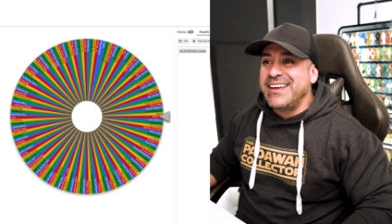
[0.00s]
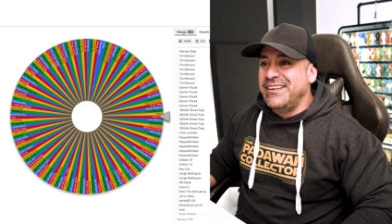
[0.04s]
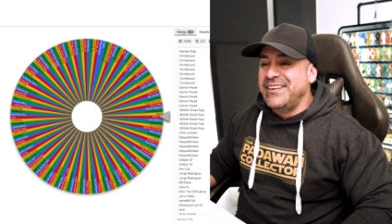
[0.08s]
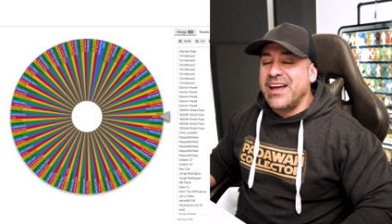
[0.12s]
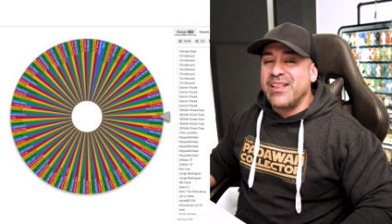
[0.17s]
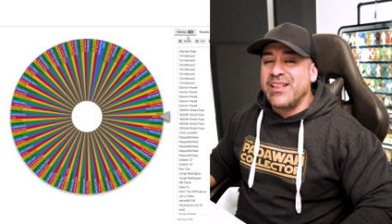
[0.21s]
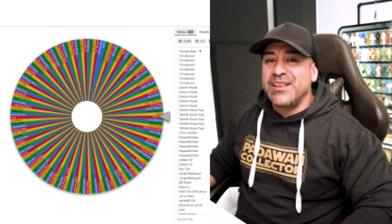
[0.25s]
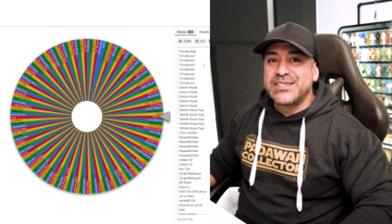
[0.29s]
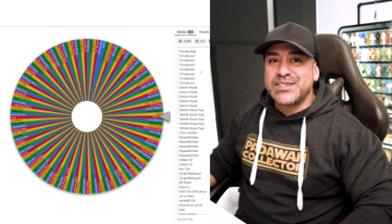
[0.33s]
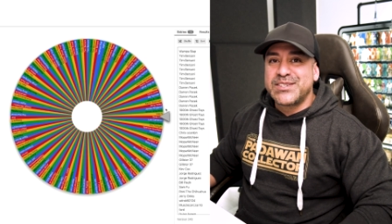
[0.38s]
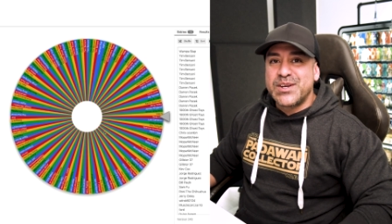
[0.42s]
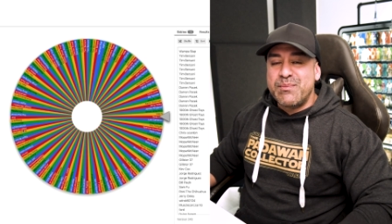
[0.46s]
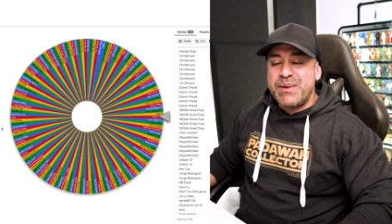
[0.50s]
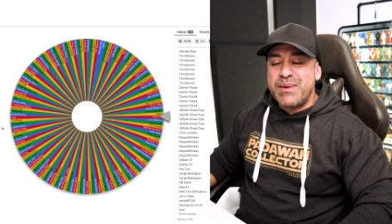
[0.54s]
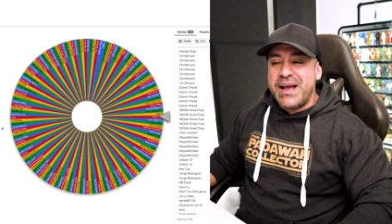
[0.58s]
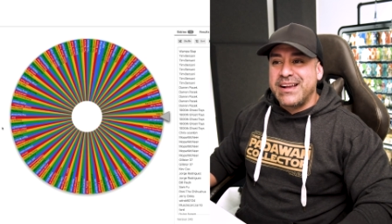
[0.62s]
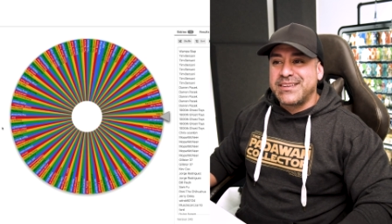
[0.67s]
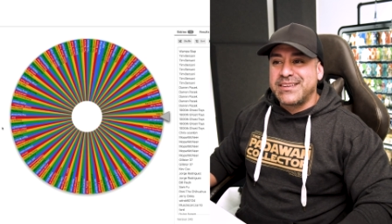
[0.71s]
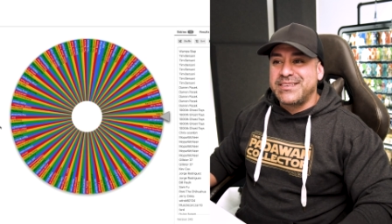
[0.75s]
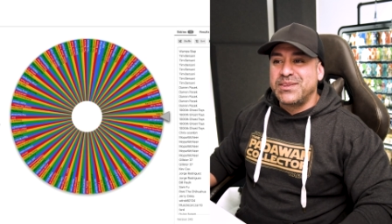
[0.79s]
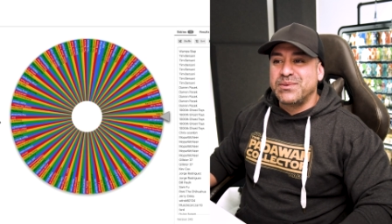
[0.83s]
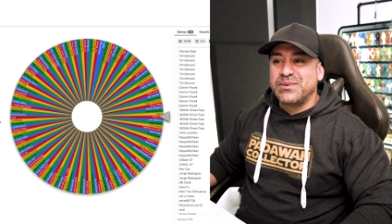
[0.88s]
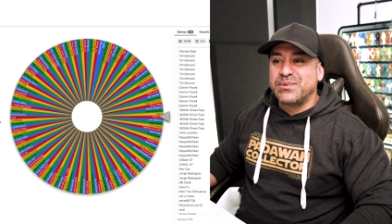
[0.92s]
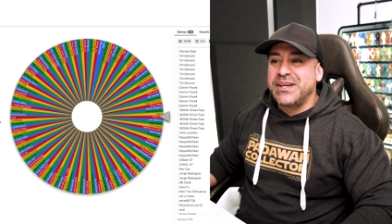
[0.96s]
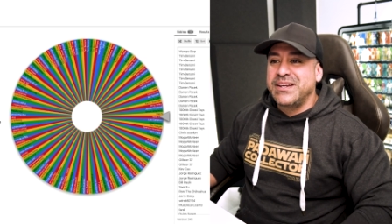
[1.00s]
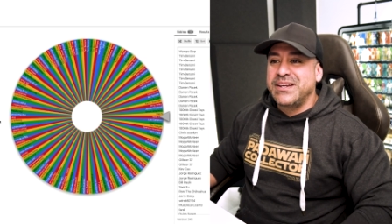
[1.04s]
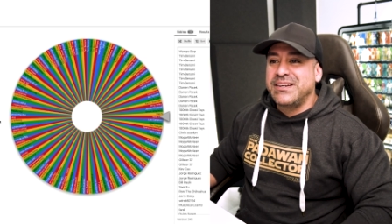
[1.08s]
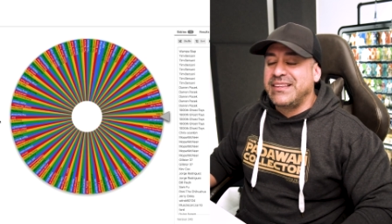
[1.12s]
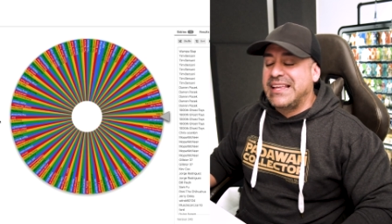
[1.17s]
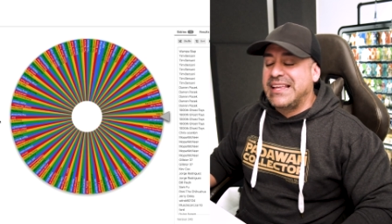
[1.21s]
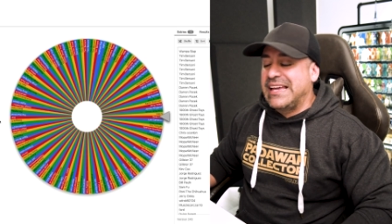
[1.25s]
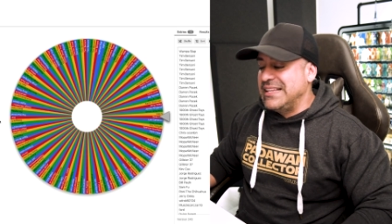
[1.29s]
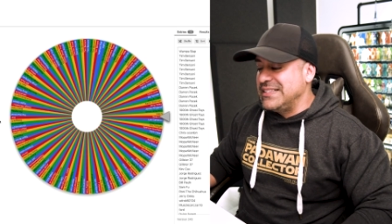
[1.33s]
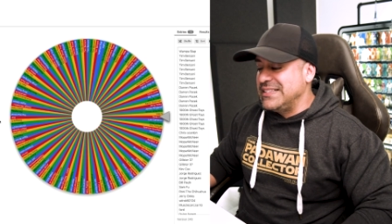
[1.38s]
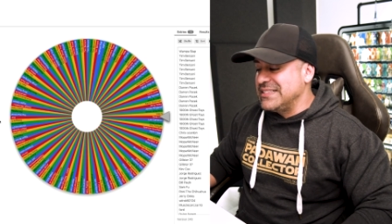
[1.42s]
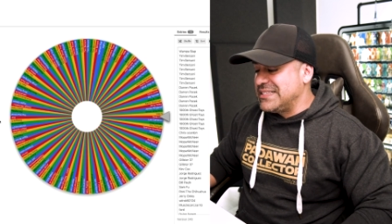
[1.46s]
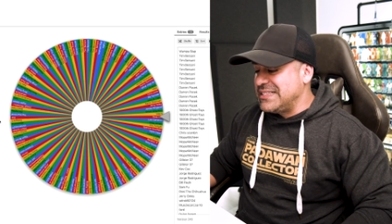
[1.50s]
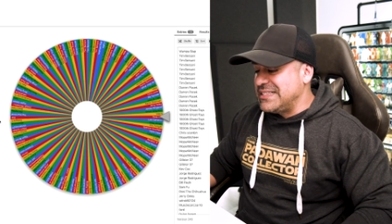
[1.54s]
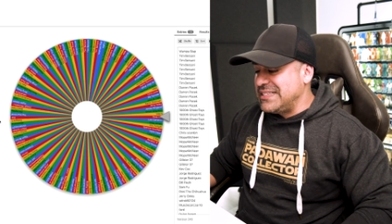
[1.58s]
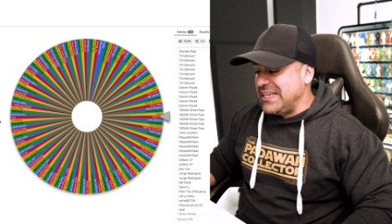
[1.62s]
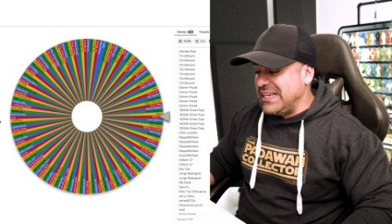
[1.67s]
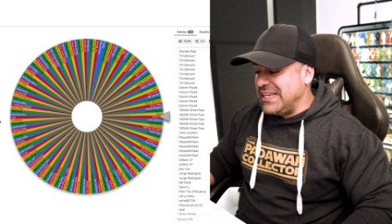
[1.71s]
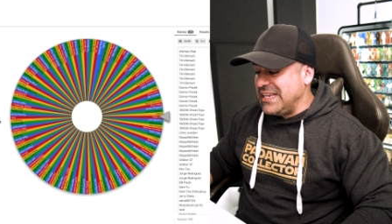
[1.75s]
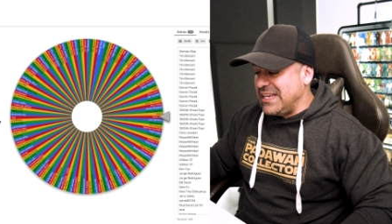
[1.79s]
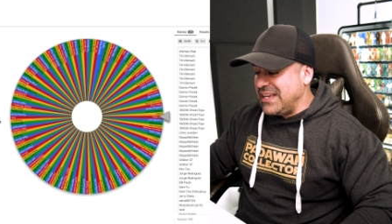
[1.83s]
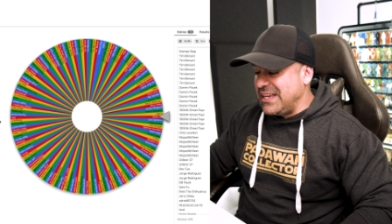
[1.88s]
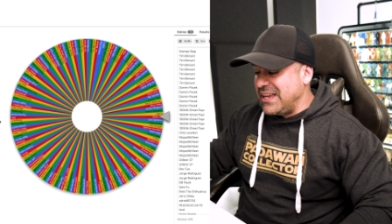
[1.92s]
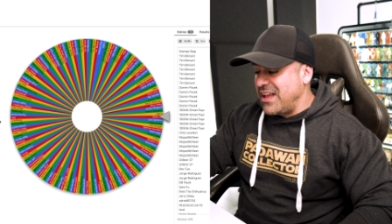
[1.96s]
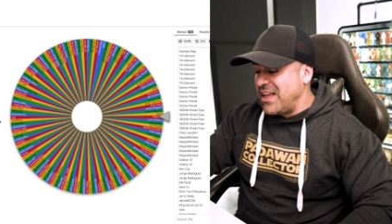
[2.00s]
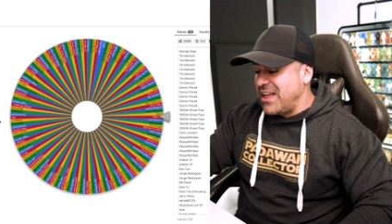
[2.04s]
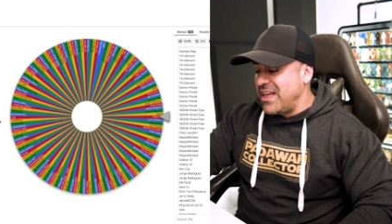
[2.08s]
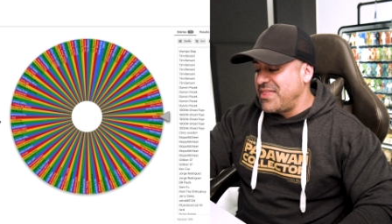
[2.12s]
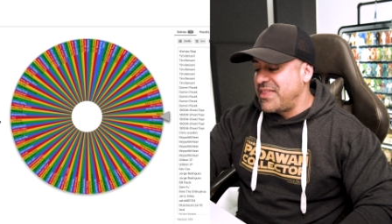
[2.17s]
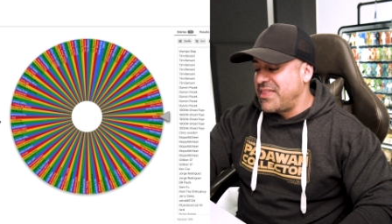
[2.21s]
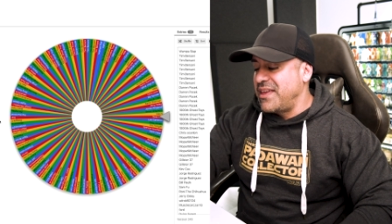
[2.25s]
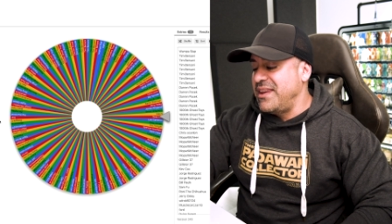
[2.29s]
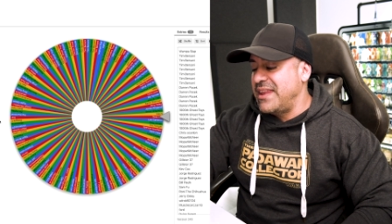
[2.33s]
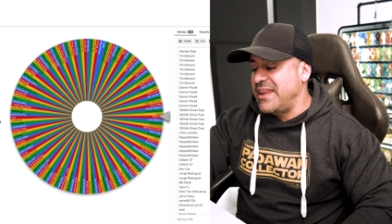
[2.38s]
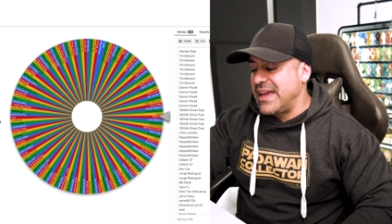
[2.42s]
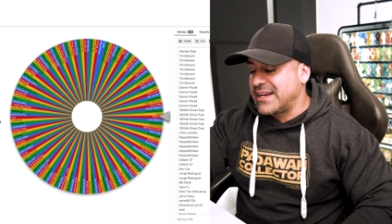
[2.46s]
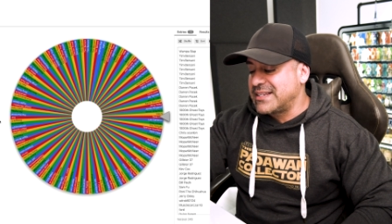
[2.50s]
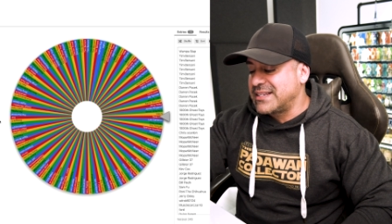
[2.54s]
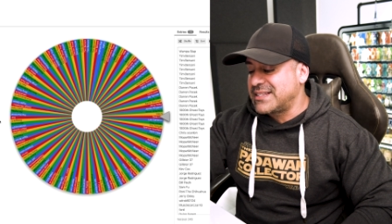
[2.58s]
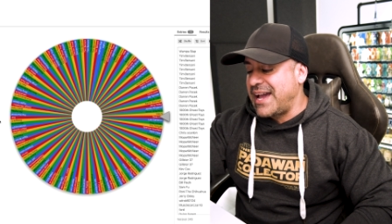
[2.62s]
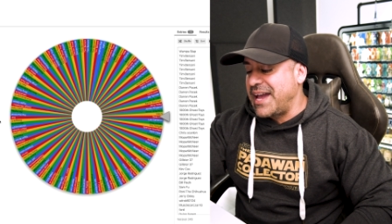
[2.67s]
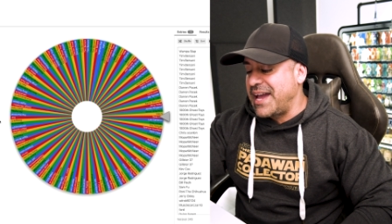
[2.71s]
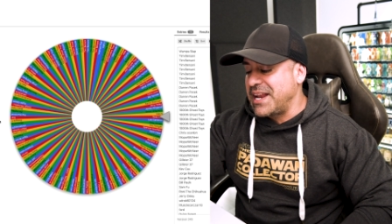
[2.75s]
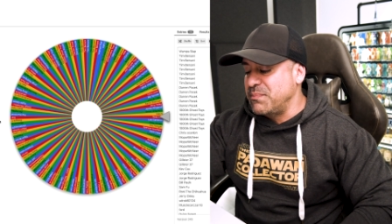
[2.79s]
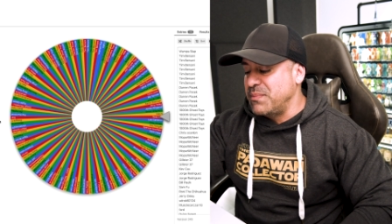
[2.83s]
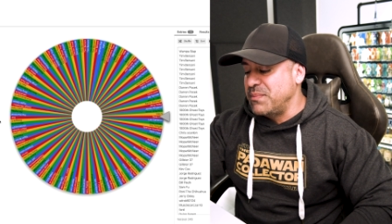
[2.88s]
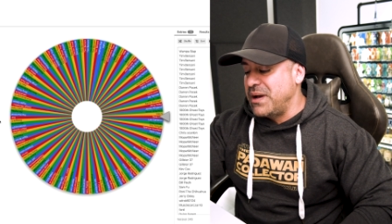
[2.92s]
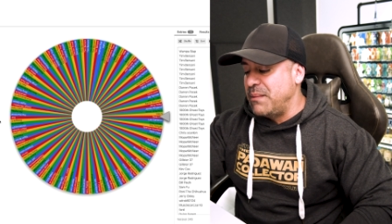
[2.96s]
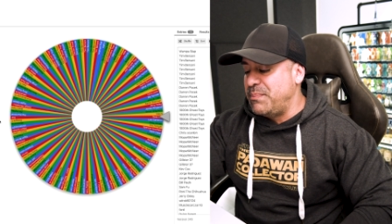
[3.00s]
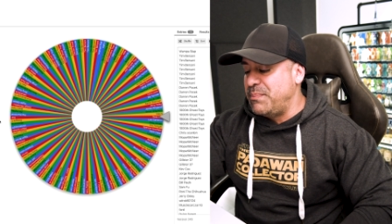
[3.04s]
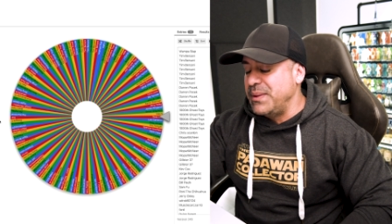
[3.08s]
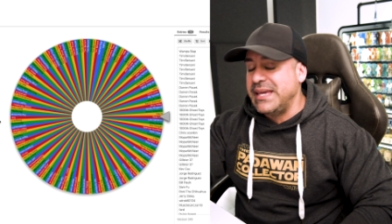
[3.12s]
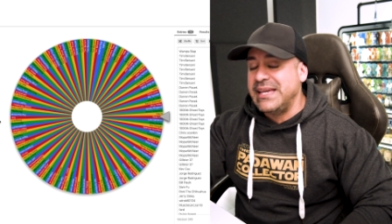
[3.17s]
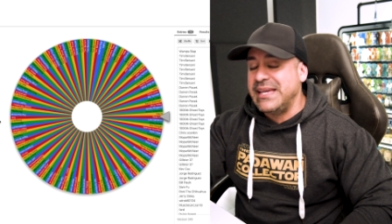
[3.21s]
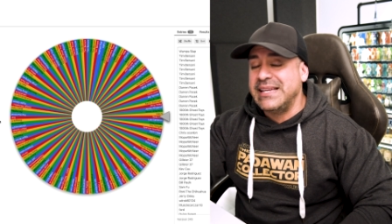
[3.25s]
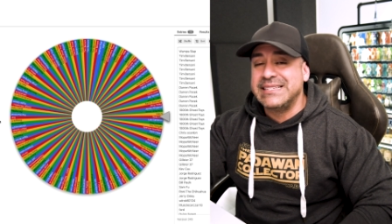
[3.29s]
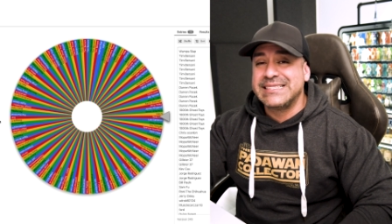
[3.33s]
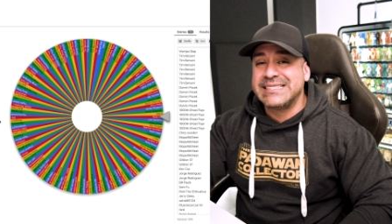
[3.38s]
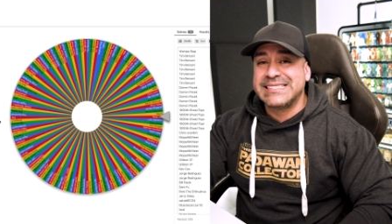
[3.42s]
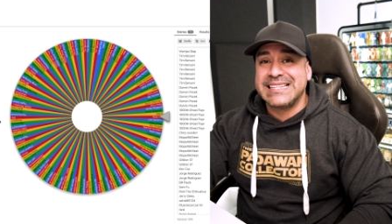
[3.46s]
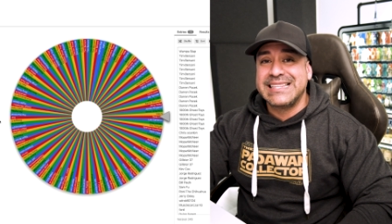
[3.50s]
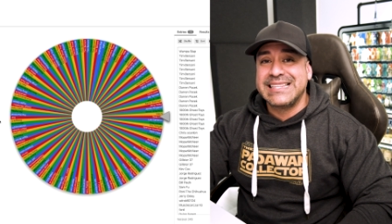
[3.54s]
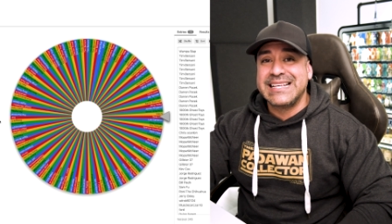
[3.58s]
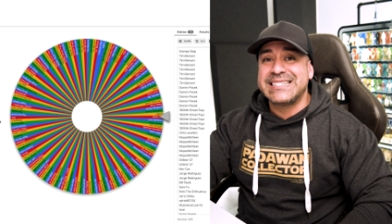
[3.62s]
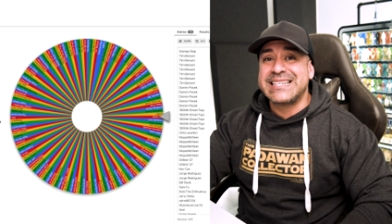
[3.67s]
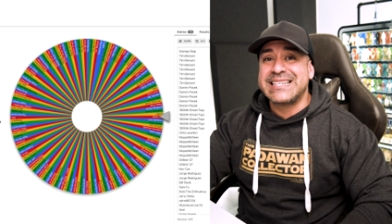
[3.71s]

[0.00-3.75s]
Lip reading: Now let's go back to the wheel and see the next item up is the